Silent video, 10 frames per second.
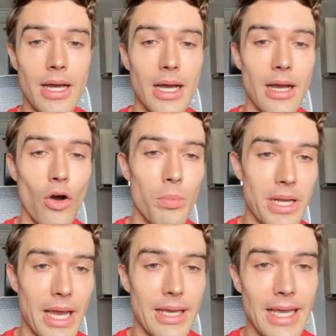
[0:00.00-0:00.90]

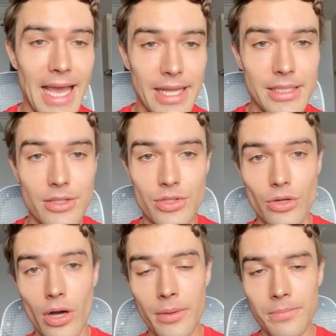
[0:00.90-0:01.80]
OpenAI, and
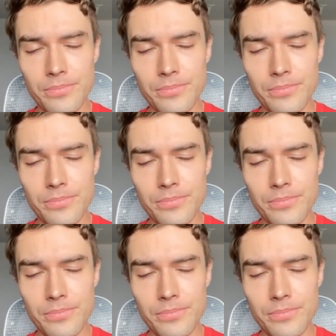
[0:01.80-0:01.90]
so on.